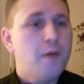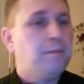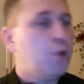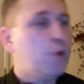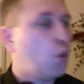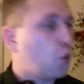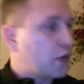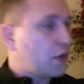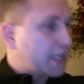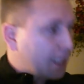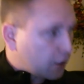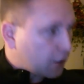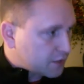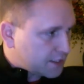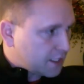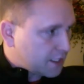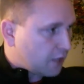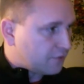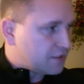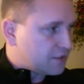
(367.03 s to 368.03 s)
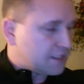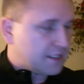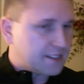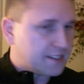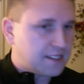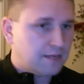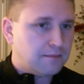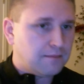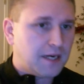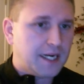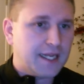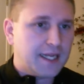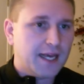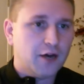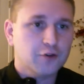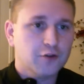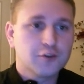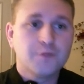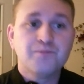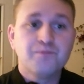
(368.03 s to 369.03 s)
pouring ourselves into somebody
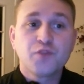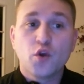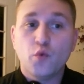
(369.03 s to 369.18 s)
else,